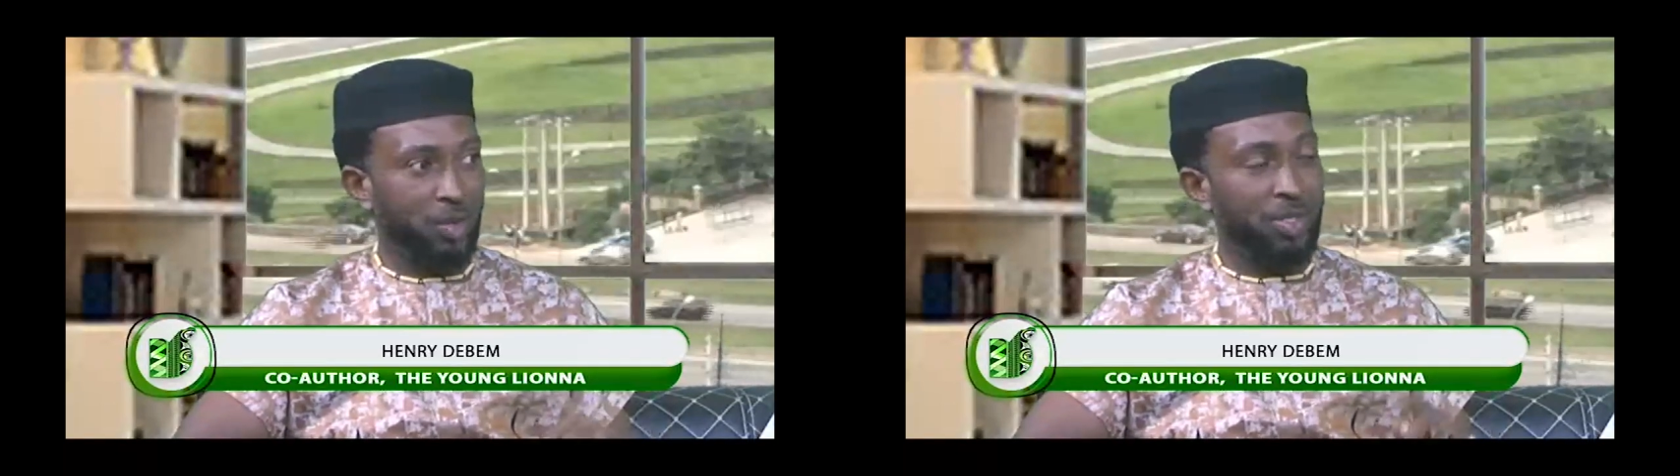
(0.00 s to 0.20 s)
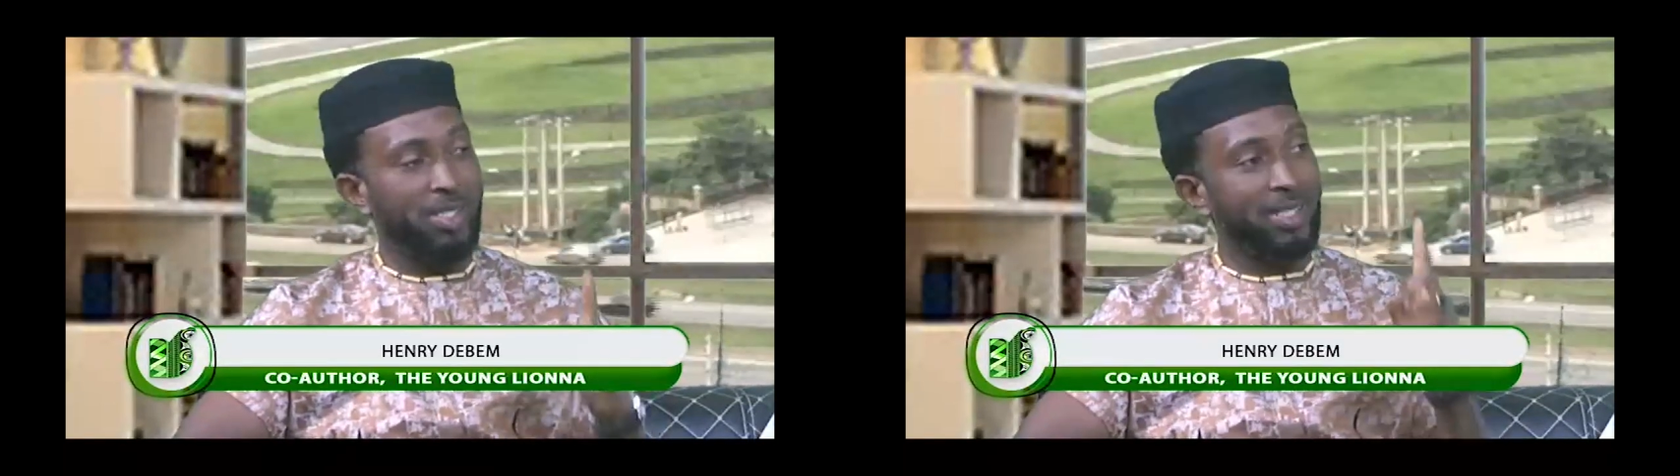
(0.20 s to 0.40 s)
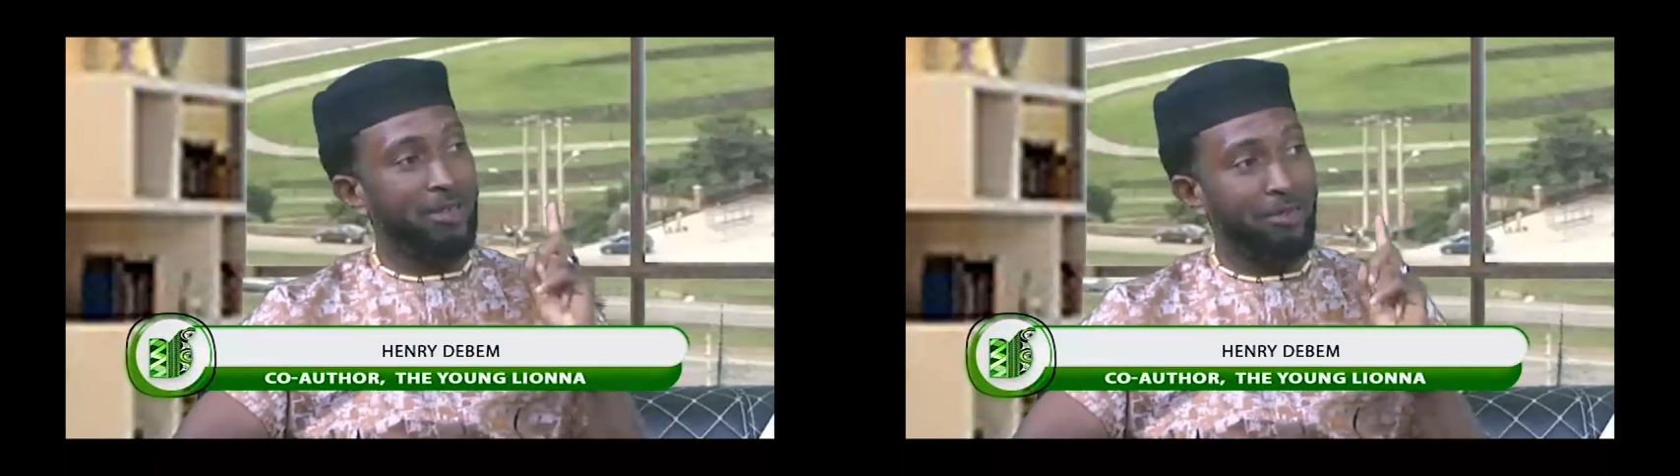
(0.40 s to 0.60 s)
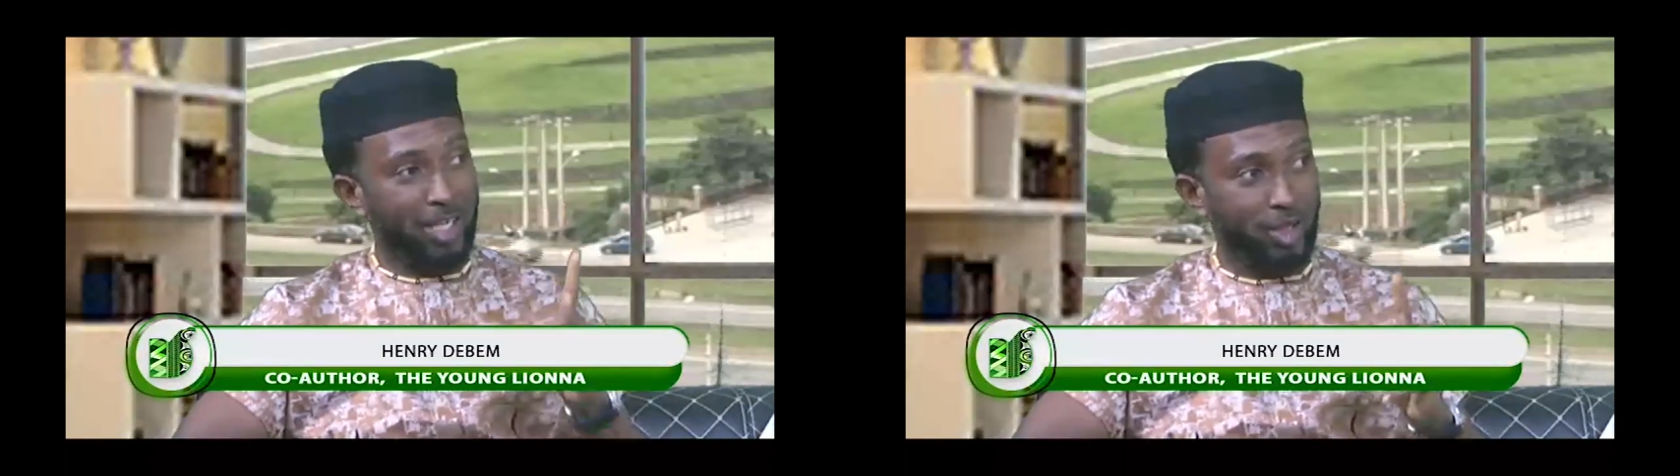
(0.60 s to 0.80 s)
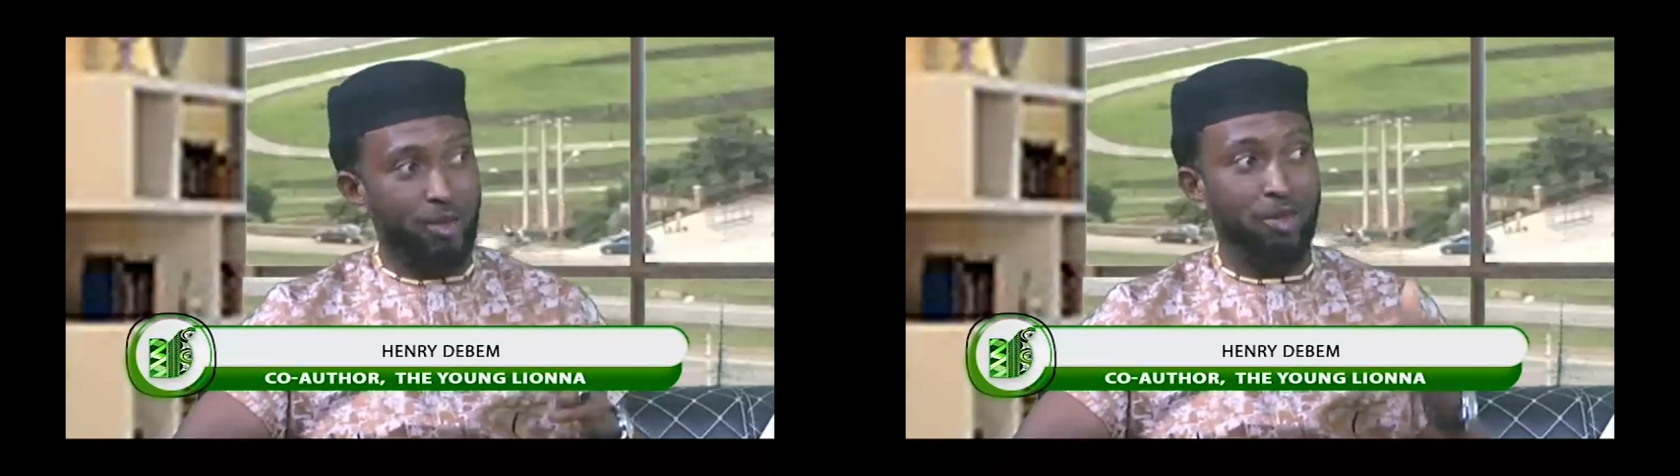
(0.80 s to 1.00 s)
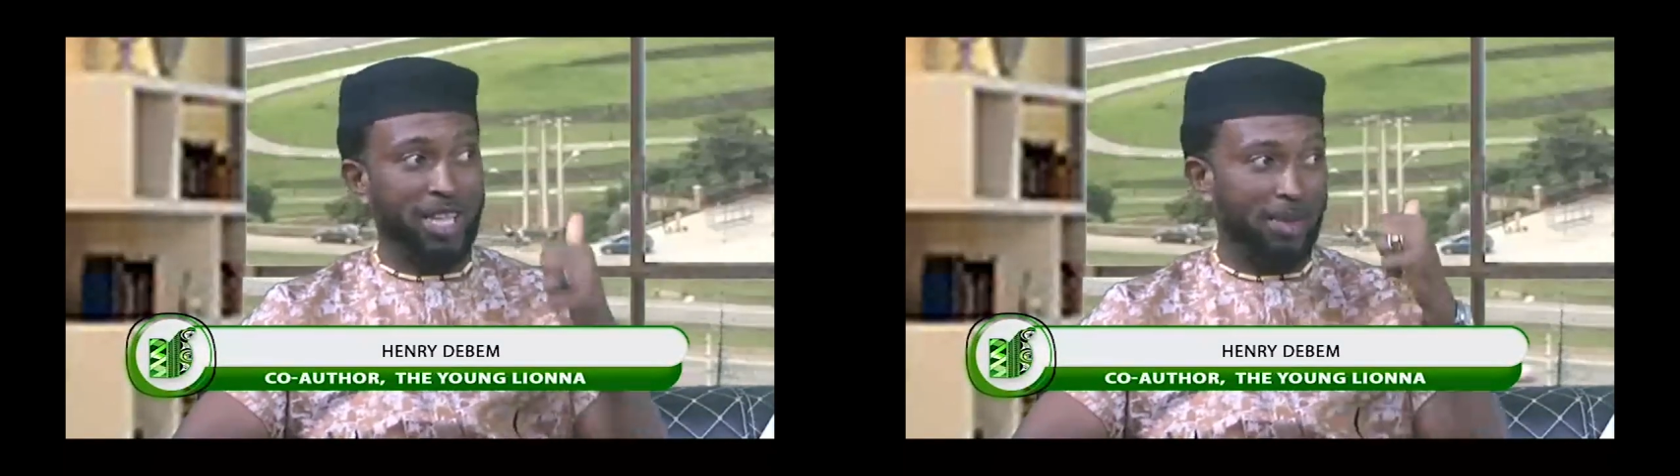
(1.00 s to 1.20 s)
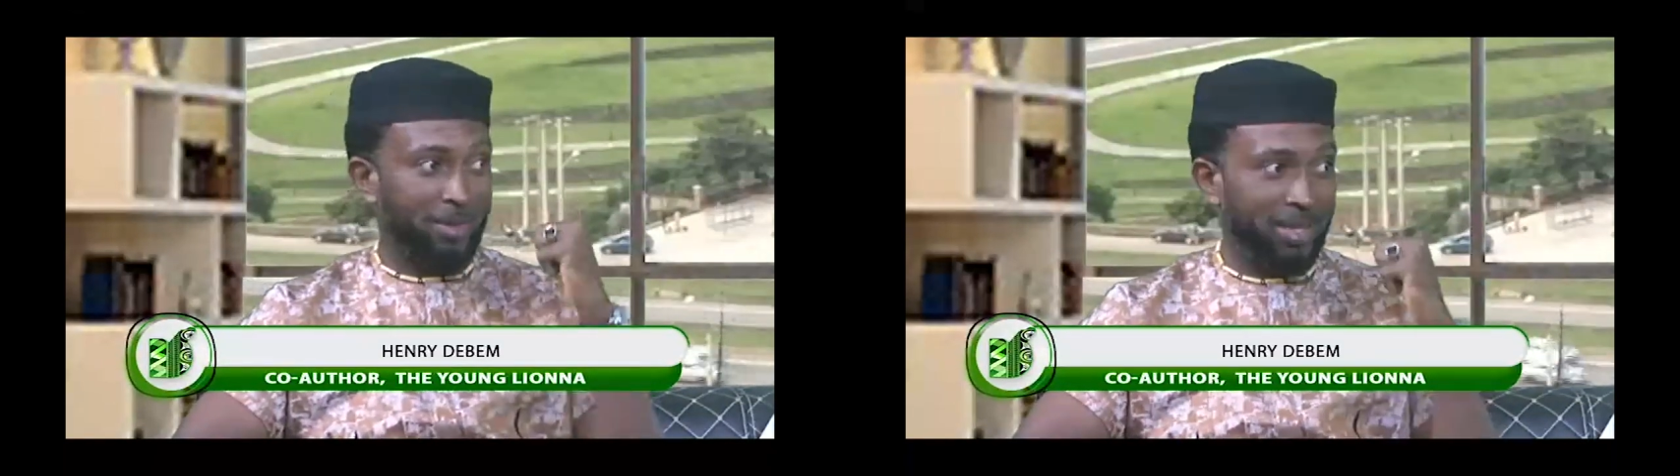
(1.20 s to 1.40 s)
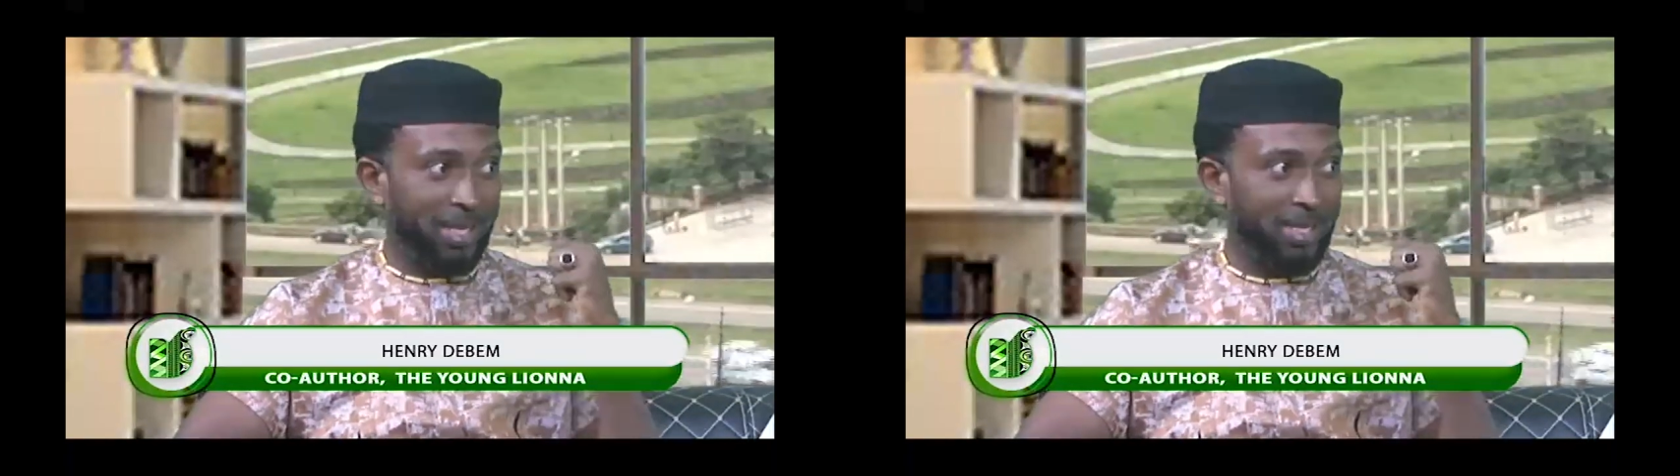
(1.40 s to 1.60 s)
which is a reflection of what
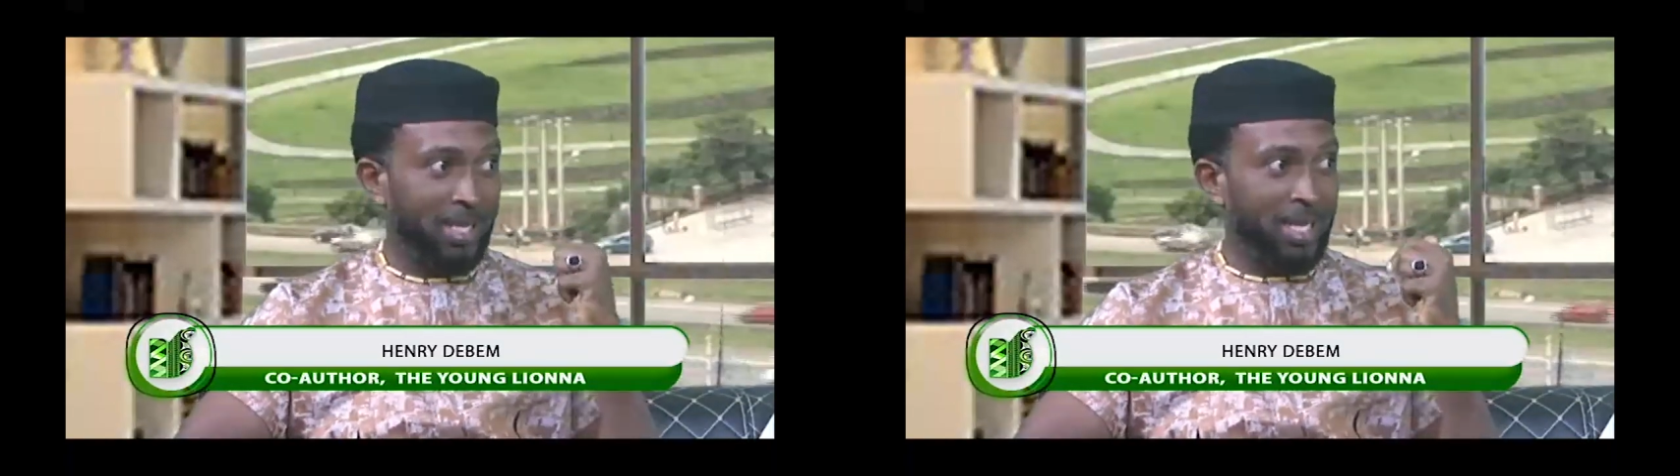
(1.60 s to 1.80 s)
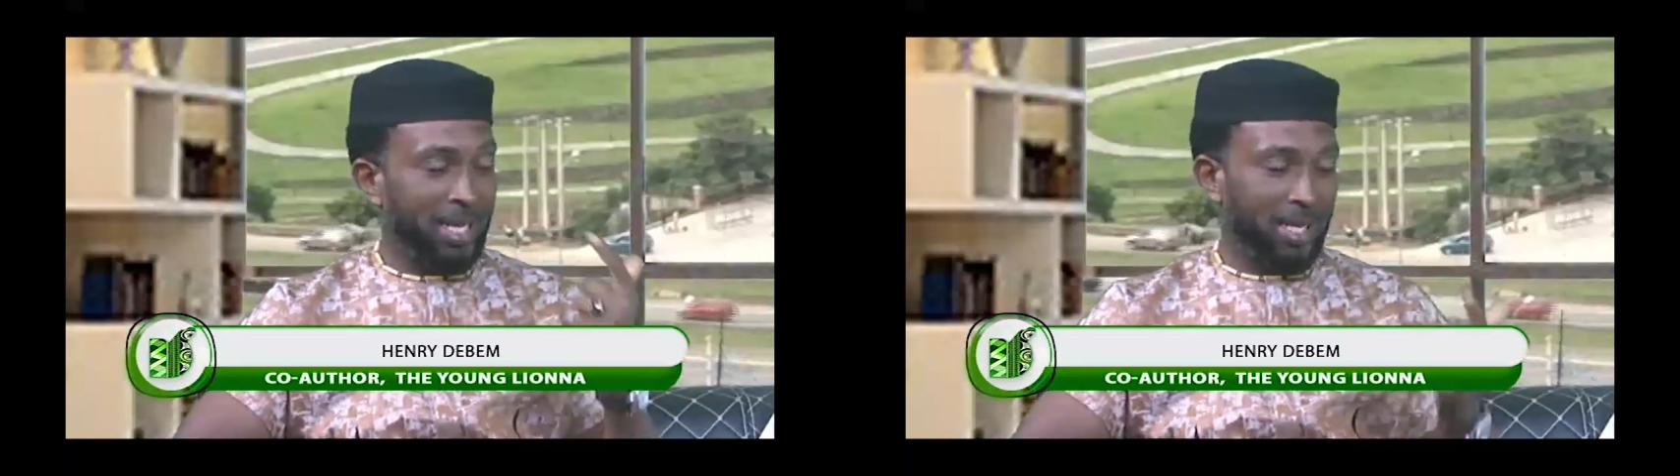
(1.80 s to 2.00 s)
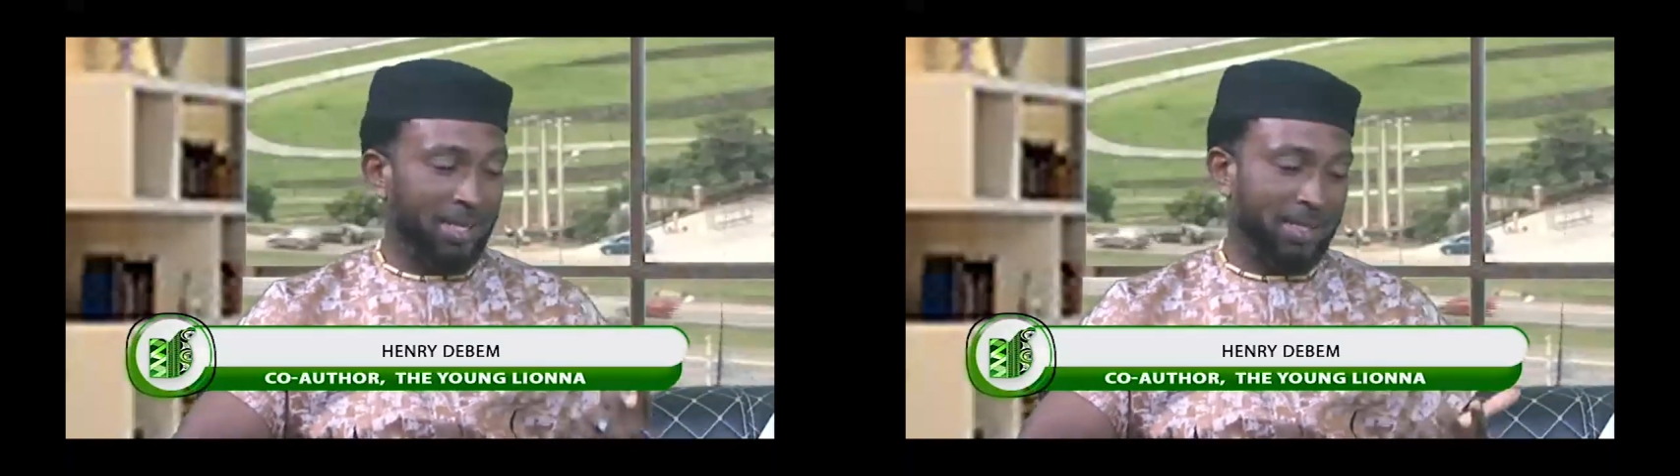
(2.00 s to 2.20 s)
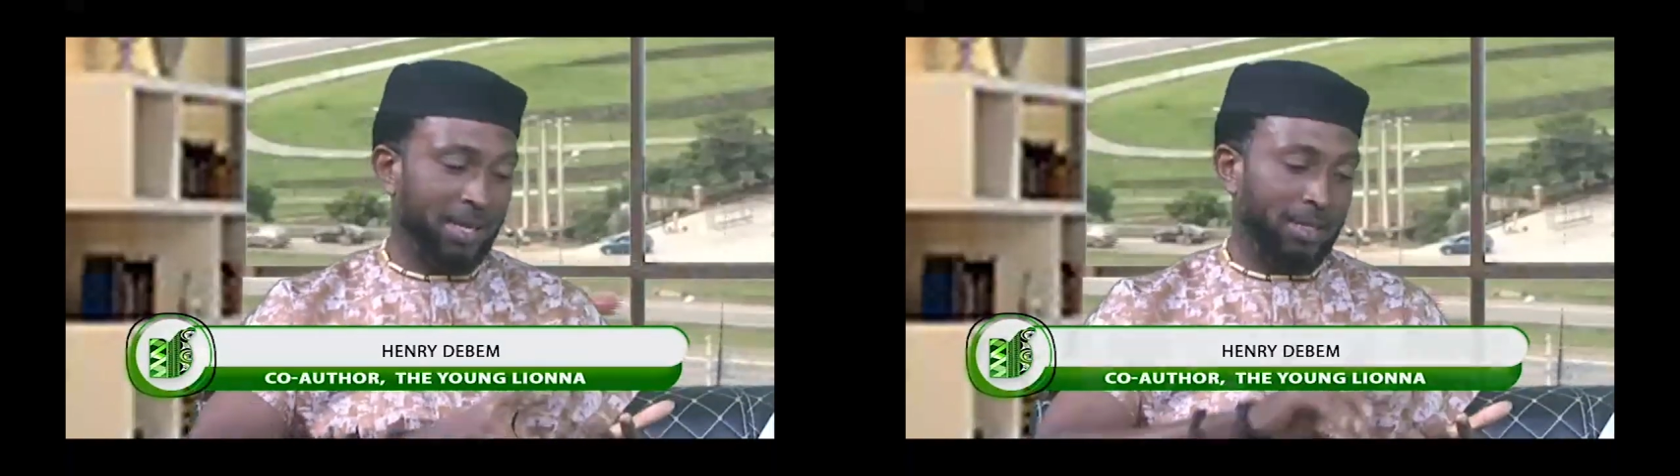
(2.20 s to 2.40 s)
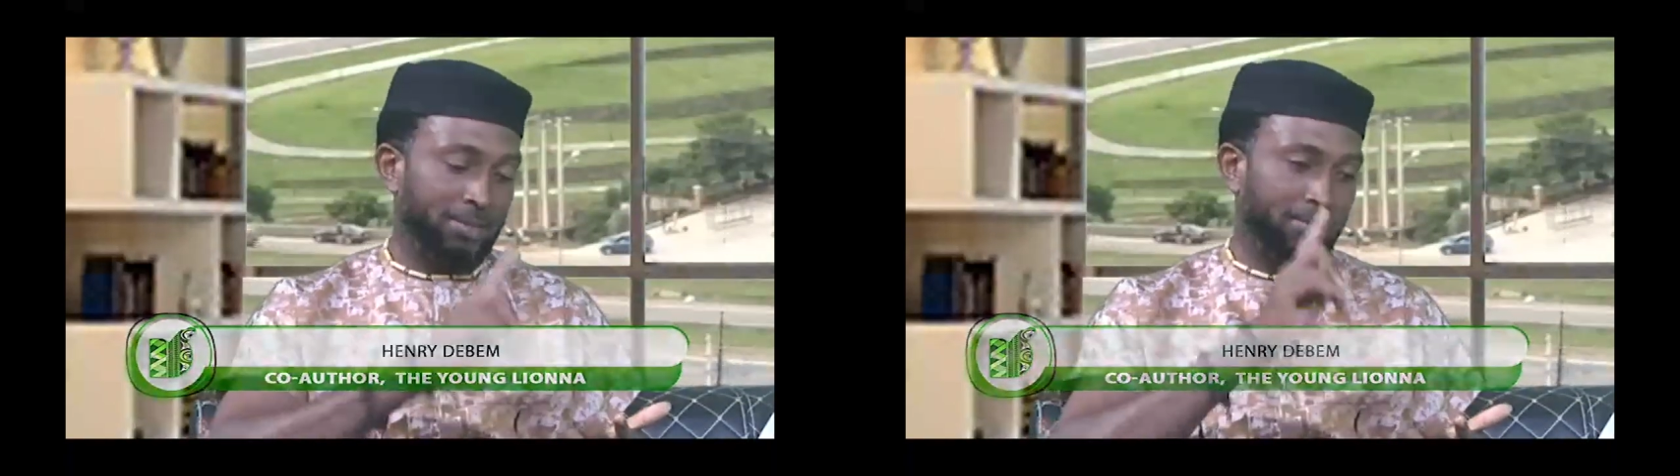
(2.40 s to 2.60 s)
happened then, is that